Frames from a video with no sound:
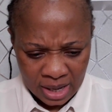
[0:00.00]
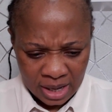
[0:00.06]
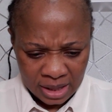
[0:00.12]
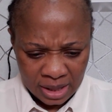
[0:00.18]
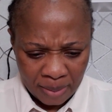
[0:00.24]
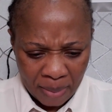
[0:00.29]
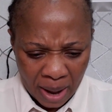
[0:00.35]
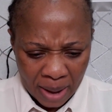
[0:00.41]

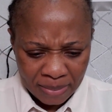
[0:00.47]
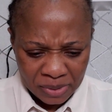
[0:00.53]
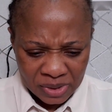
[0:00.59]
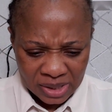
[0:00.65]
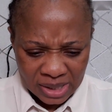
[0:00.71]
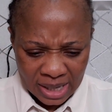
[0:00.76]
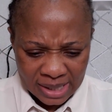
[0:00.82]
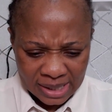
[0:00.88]
The Bible
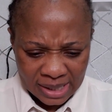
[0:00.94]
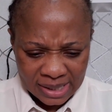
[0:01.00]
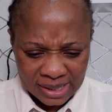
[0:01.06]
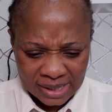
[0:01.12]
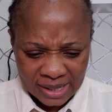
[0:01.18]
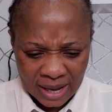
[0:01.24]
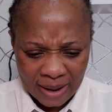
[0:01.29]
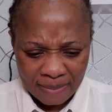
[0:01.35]
says in
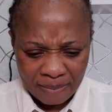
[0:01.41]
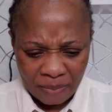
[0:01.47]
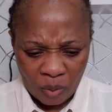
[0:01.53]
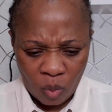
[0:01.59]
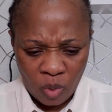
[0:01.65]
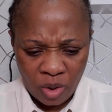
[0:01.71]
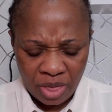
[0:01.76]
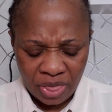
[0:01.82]
Psalm
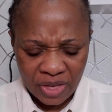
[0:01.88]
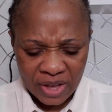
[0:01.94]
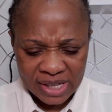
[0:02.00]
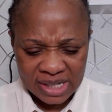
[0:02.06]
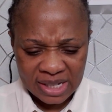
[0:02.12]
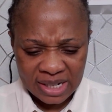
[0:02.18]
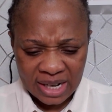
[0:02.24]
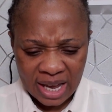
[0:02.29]

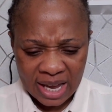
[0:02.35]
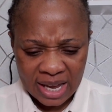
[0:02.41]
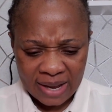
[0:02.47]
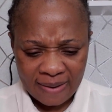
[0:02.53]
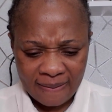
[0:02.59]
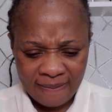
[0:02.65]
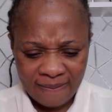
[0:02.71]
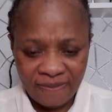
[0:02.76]
139,
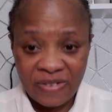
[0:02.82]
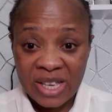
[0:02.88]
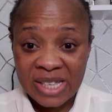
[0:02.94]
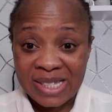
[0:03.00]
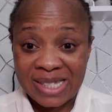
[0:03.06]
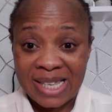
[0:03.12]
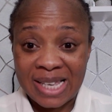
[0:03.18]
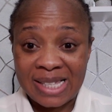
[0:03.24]

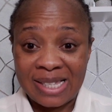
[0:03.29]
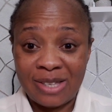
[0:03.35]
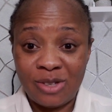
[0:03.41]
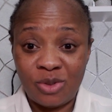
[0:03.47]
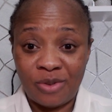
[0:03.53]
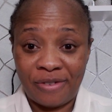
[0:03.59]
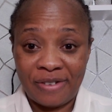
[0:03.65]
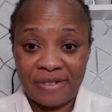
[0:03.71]
verse 13
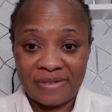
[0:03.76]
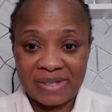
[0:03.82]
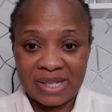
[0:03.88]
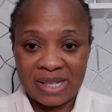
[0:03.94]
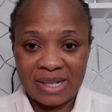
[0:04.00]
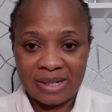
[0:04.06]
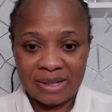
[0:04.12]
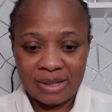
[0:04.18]
to
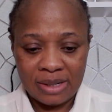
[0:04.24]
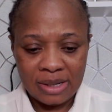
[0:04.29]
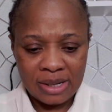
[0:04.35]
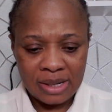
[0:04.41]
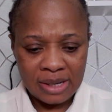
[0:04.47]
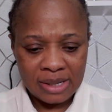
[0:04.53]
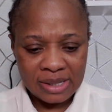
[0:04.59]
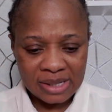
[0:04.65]
15,
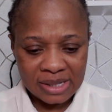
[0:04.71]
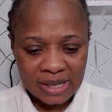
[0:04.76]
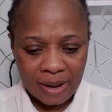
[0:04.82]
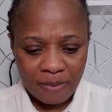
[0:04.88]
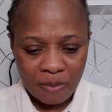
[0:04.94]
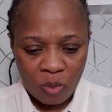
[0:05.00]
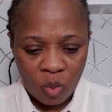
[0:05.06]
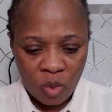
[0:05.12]

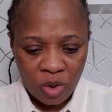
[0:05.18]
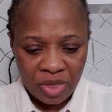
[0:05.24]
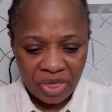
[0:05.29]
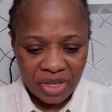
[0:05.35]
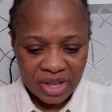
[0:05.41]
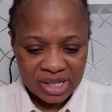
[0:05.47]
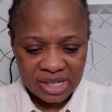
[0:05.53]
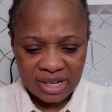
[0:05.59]
Psalm
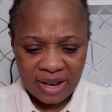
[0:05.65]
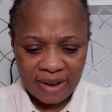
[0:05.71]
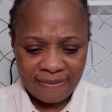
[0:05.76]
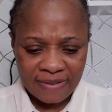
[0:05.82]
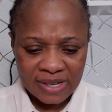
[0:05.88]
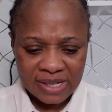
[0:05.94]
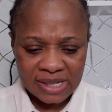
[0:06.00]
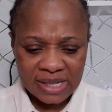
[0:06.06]
139,
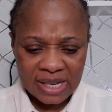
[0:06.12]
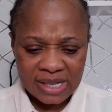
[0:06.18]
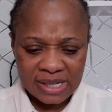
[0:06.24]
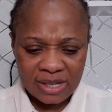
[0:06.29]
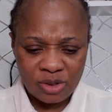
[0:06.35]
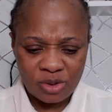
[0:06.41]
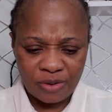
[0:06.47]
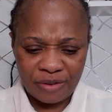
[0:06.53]
verse
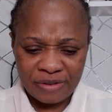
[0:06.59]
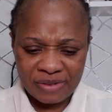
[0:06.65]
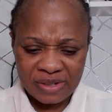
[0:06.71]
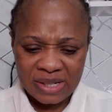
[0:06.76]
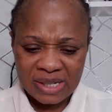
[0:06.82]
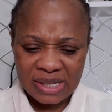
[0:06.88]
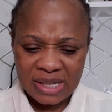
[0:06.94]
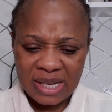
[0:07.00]
13 to
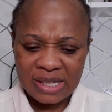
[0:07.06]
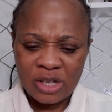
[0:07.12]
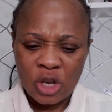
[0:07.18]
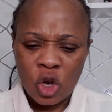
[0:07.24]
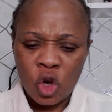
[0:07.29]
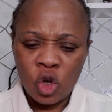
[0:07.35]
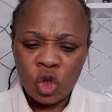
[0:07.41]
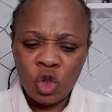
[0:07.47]
15 says,
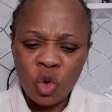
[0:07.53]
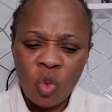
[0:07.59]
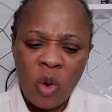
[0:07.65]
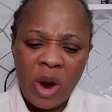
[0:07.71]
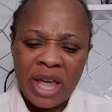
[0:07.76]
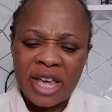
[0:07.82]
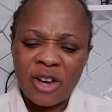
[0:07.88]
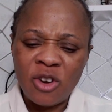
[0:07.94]
you
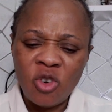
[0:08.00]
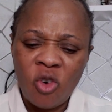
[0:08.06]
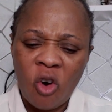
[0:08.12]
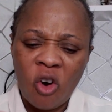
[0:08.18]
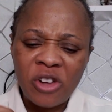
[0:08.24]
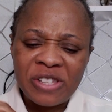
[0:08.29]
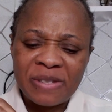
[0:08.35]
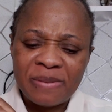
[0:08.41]
were in
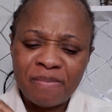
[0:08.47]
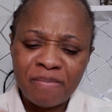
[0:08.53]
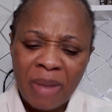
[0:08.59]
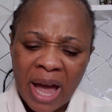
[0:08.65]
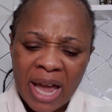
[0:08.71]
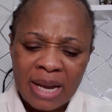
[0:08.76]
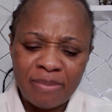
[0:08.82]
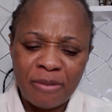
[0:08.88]
God's
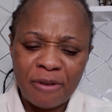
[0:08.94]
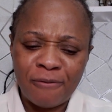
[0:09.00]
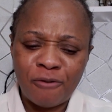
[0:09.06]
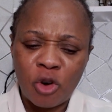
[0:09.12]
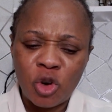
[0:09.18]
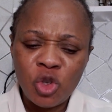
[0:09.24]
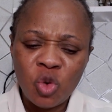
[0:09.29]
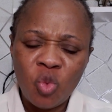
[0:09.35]
mind
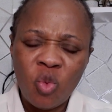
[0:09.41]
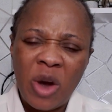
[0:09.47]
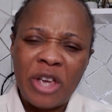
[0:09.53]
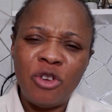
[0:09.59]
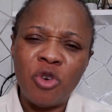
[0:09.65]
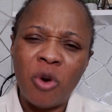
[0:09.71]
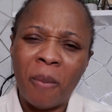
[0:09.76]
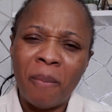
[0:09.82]
before you were
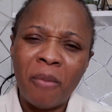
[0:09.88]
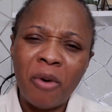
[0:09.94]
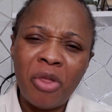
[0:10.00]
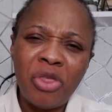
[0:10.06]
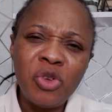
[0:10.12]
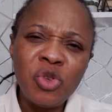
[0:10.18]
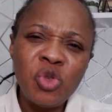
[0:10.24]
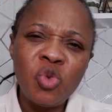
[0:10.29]
in your
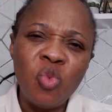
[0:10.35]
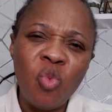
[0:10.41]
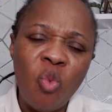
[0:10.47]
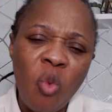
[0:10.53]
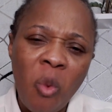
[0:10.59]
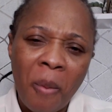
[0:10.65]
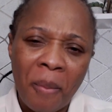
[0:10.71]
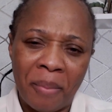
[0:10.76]
mother's
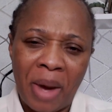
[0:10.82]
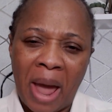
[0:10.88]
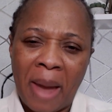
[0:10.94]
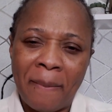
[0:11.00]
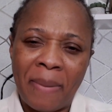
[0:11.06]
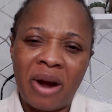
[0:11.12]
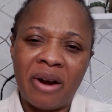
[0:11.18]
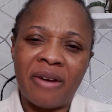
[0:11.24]
womb. I
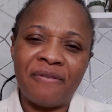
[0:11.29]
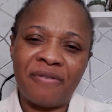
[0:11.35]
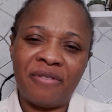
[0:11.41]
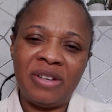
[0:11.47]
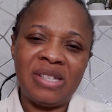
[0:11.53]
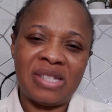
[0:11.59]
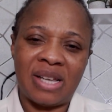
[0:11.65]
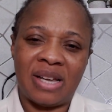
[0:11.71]

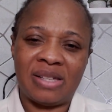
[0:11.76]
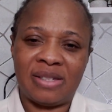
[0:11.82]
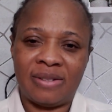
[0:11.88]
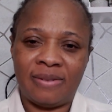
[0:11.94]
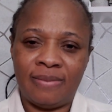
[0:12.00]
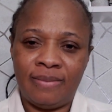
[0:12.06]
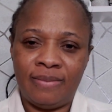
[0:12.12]
paraphrase that.